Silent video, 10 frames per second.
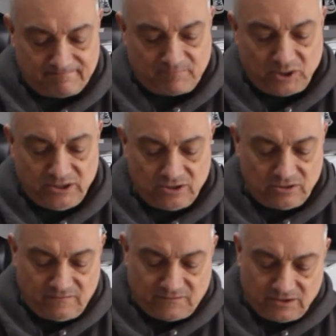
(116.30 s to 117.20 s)

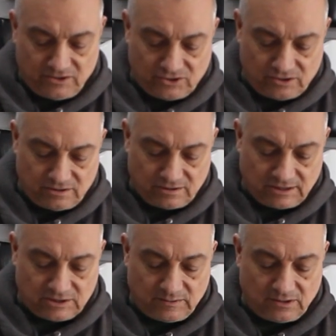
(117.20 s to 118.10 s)
PU version,
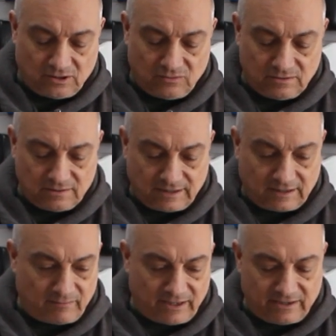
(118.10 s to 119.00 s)
as we know, like a
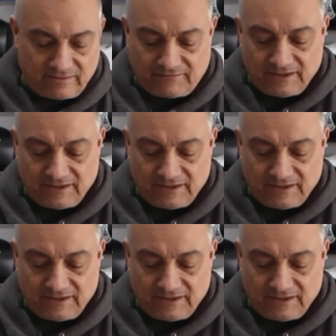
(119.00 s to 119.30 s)
micro.